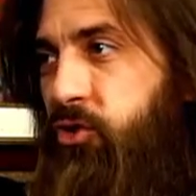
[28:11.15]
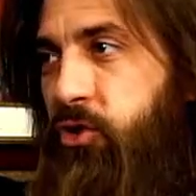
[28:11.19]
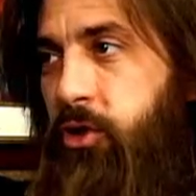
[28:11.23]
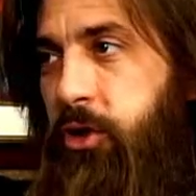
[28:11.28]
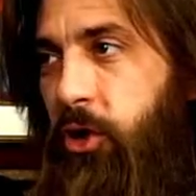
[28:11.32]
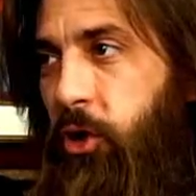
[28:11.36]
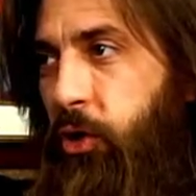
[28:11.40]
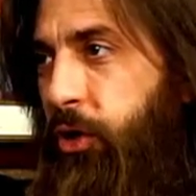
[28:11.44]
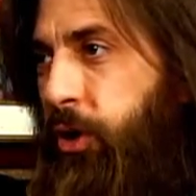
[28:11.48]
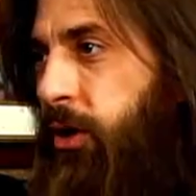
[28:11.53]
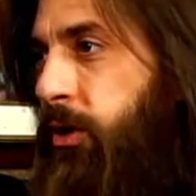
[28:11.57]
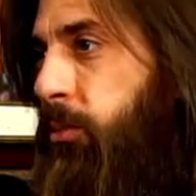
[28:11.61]

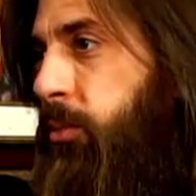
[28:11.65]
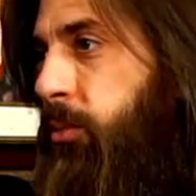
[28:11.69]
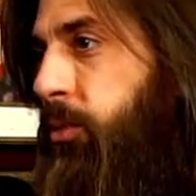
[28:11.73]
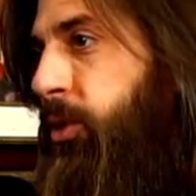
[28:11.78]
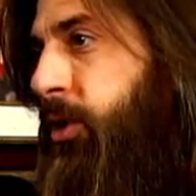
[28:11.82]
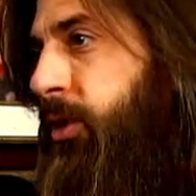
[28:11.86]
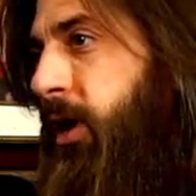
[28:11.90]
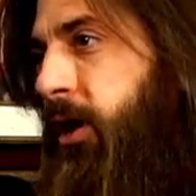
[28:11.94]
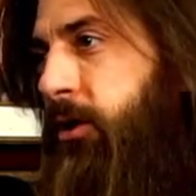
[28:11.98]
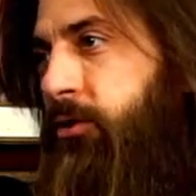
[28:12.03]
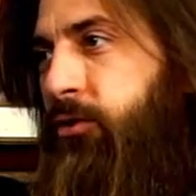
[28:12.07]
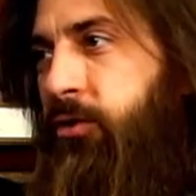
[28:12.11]
Learning to
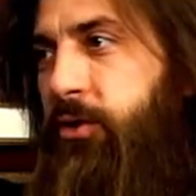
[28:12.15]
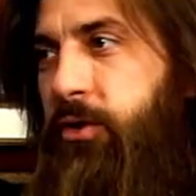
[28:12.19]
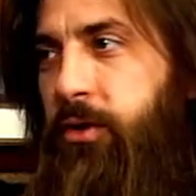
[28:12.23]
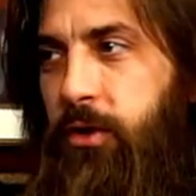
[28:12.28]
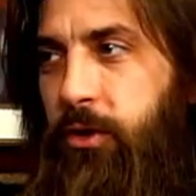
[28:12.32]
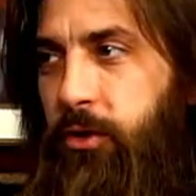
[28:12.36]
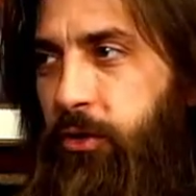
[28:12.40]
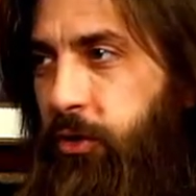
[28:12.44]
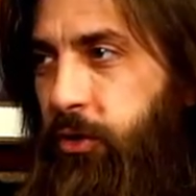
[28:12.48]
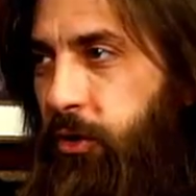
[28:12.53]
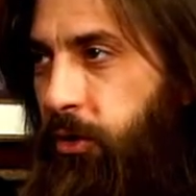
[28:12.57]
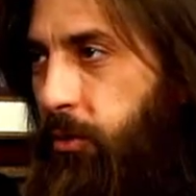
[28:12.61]
breathe
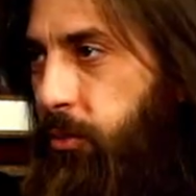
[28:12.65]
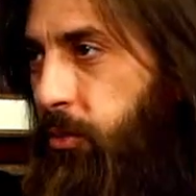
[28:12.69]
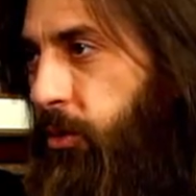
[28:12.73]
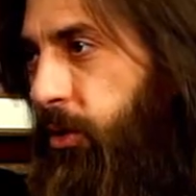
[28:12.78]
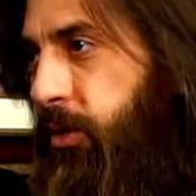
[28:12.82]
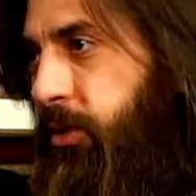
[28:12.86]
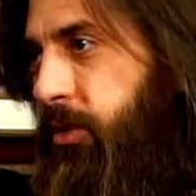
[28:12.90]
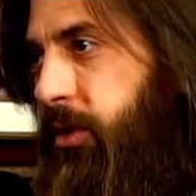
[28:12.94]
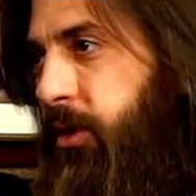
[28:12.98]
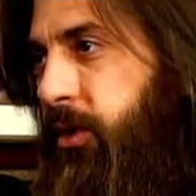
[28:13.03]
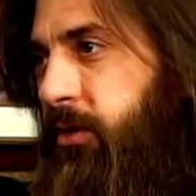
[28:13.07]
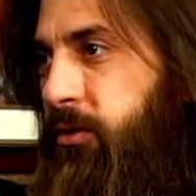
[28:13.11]
oxygen, learning to
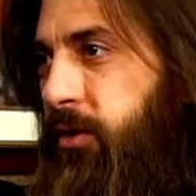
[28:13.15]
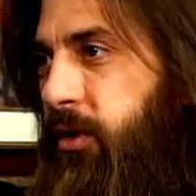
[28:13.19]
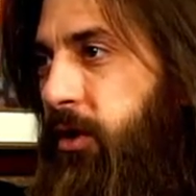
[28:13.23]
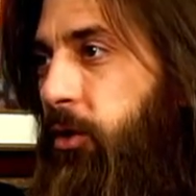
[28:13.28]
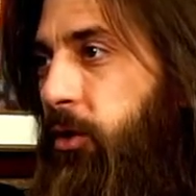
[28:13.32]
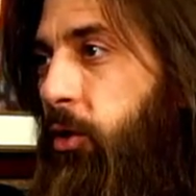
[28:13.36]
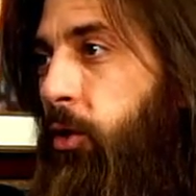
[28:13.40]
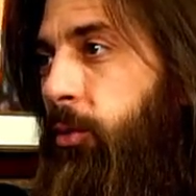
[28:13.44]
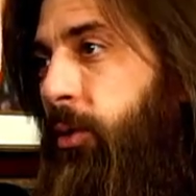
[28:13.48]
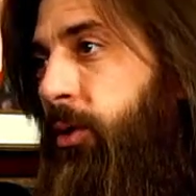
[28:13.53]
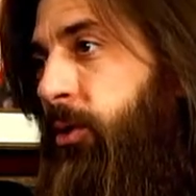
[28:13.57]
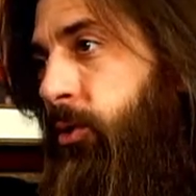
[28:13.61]
breathe things in
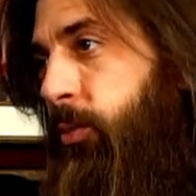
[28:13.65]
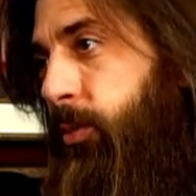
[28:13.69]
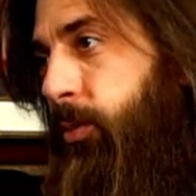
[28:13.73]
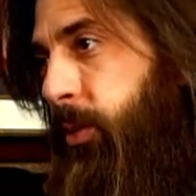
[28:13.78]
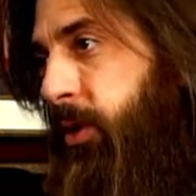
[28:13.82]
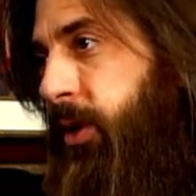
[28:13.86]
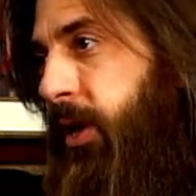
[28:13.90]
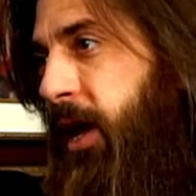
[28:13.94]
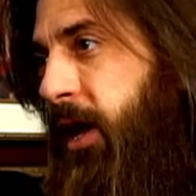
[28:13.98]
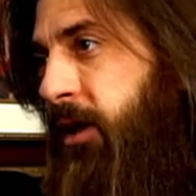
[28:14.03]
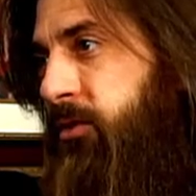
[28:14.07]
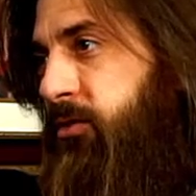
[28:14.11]
an open,
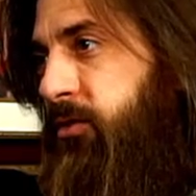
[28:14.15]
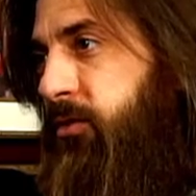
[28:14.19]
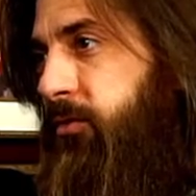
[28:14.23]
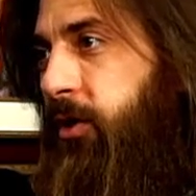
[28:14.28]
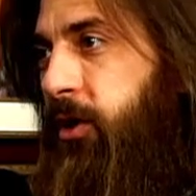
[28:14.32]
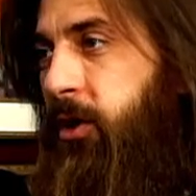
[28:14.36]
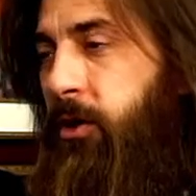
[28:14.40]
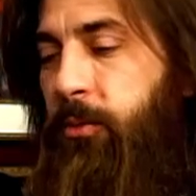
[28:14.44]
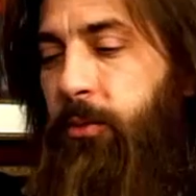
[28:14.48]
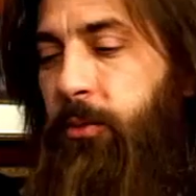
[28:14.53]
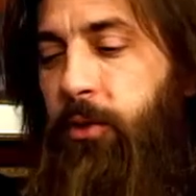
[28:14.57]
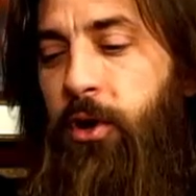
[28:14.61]
open gas
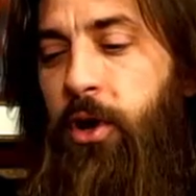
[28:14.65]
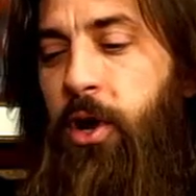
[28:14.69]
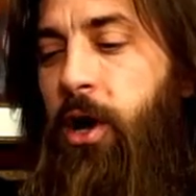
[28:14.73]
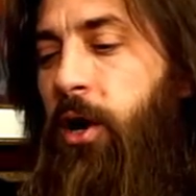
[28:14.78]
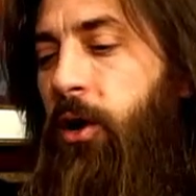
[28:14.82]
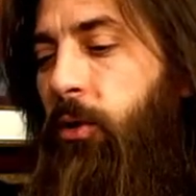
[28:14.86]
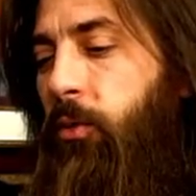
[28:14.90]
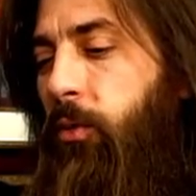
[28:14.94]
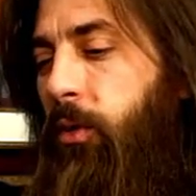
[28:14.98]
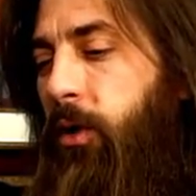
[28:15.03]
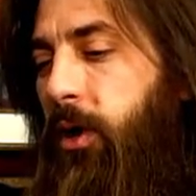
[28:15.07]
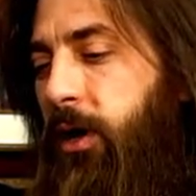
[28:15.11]
environment,
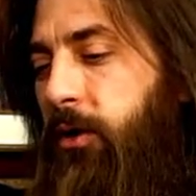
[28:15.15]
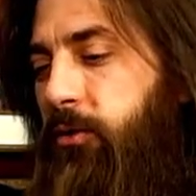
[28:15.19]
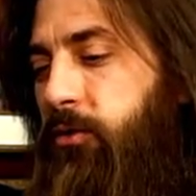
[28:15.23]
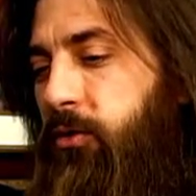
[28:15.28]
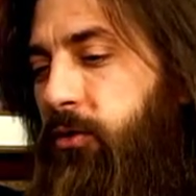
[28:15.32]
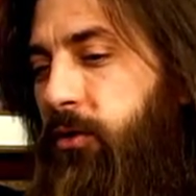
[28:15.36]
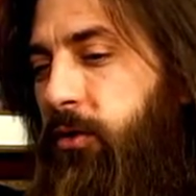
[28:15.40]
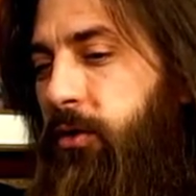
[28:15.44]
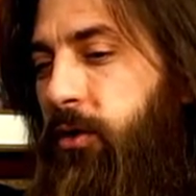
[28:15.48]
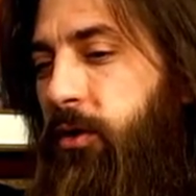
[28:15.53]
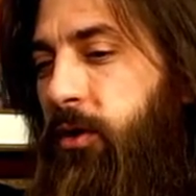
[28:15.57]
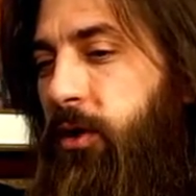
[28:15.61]

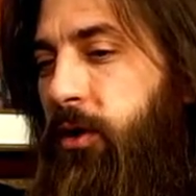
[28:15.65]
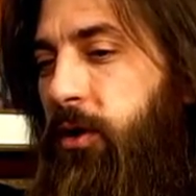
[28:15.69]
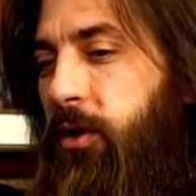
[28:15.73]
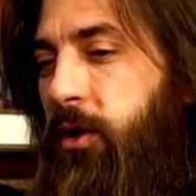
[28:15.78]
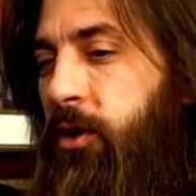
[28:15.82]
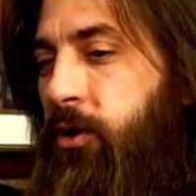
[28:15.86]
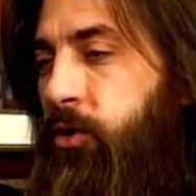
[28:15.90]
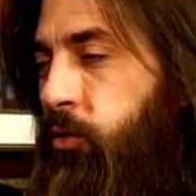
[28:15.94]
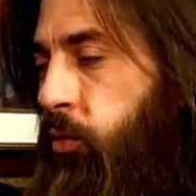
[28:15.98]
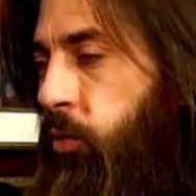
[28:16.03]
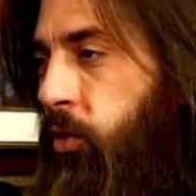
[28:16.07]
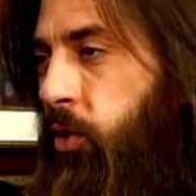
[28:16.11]
whereas
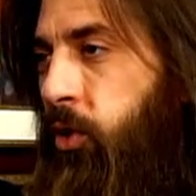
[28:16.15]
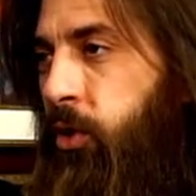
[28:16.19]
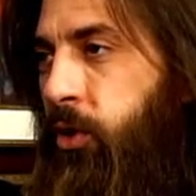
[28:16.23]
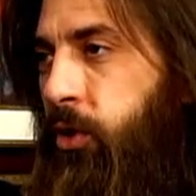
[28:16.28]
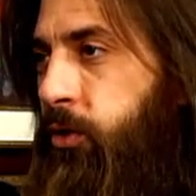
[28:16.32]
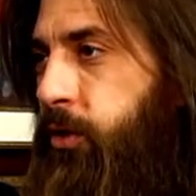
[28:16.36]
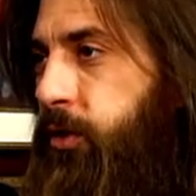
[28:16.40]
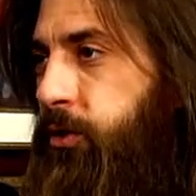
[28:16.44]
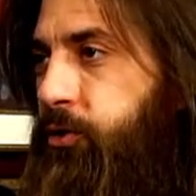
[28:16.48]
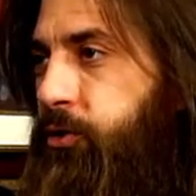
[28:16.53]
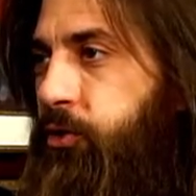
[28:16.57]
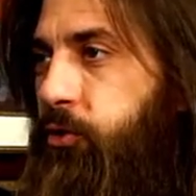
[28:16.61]
the
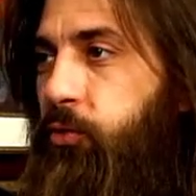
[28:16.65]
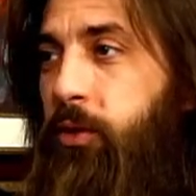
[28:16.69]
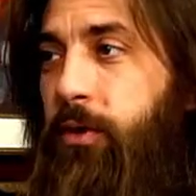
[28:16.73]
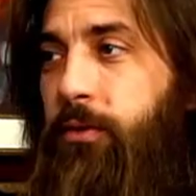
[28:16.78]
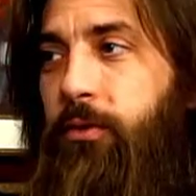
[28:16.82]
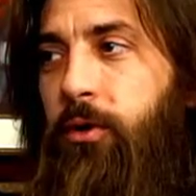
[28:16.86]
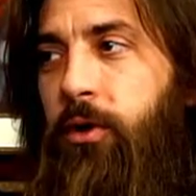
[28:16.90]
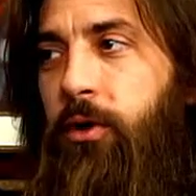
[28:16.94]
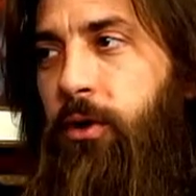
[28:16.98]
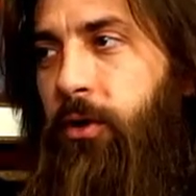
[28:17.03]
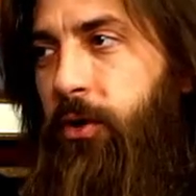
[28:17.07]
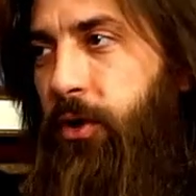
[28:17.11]
underwater creatures would
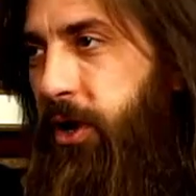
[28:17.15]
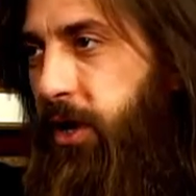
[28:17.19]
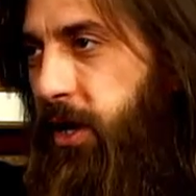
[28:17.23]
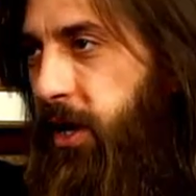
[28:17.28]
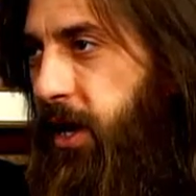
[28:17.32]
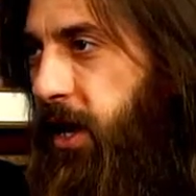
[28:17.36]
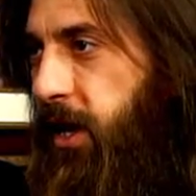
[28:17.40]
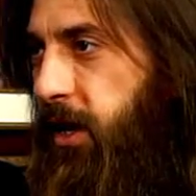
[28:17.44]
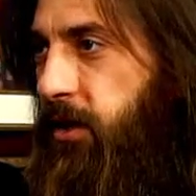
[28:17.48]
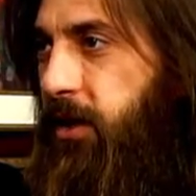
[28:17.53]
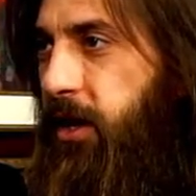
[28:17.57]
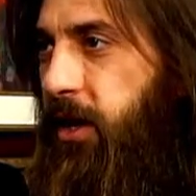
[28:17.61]
have already
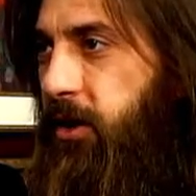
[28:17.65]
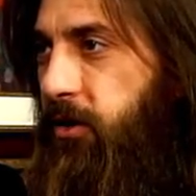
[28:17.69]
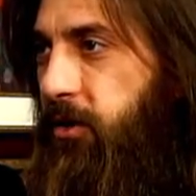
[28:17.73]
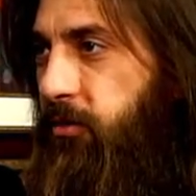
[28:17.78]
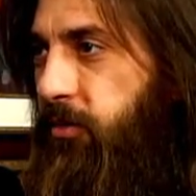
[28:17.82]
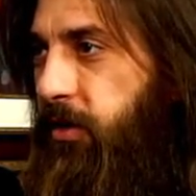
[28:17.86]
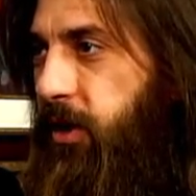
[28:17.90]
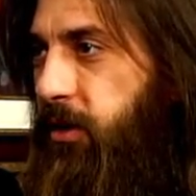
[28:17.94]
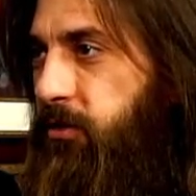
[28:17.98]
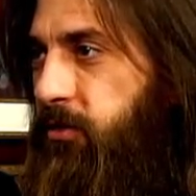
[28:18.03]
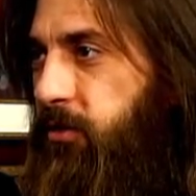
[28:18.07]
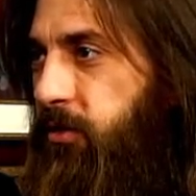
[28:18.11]
gained that
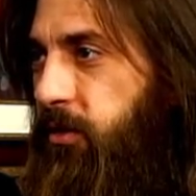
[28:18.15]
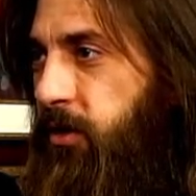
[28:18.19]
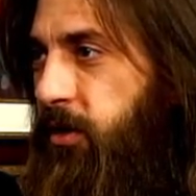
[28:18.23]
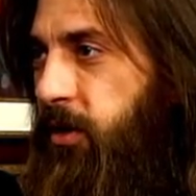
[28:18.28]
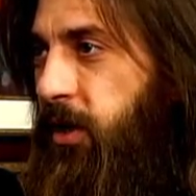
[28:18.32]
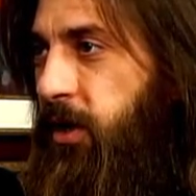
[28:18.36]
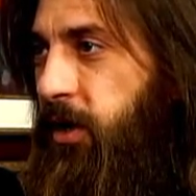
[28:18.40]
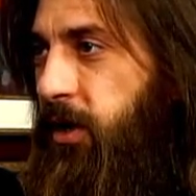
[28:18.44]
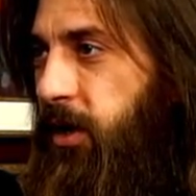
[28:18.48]
advanced,